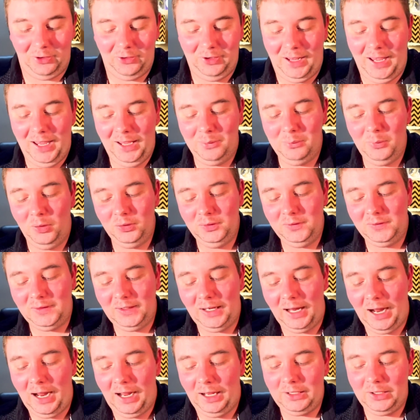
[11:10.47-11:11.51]
Egmont
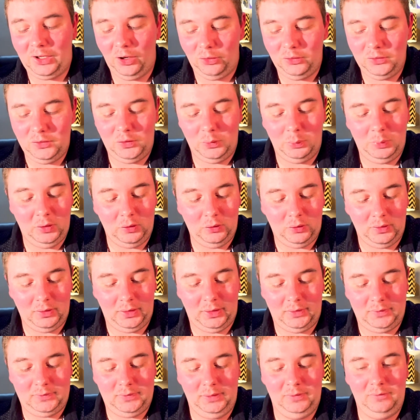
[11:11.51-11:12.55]
are going to be
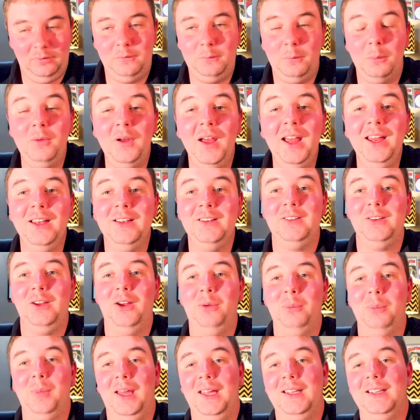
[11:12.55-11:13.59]
releasing Phantom